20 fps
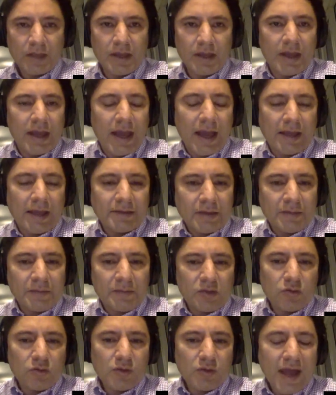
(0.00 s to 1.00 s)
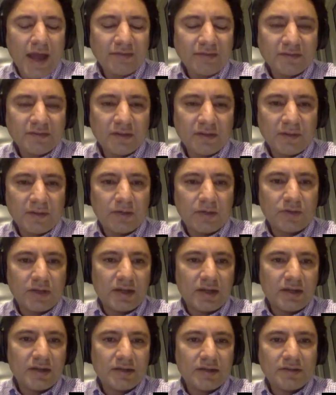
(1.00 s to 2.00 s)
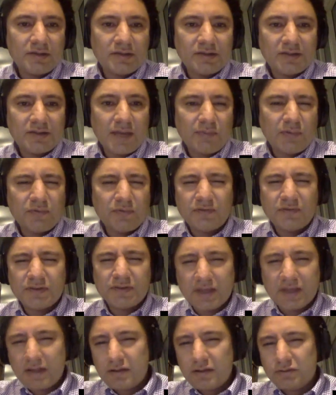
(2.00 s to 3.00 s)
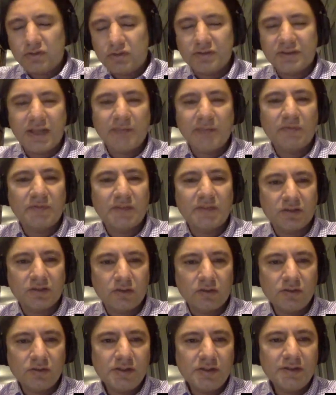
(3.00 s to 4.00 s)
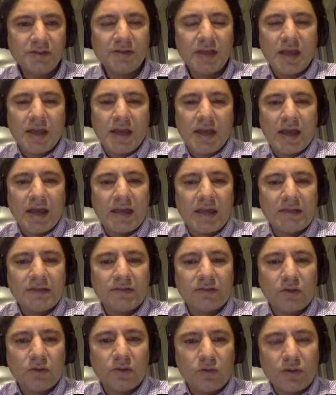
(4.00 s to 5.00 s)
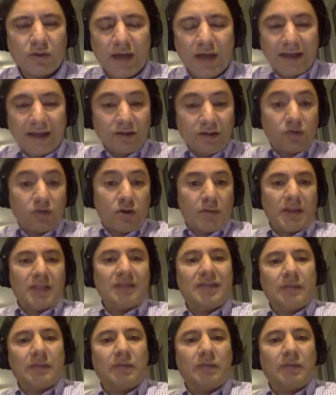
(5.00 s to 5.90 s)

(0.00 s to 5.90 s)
And you asked about the type of skills or the type of technologies, and so I don't know about the type of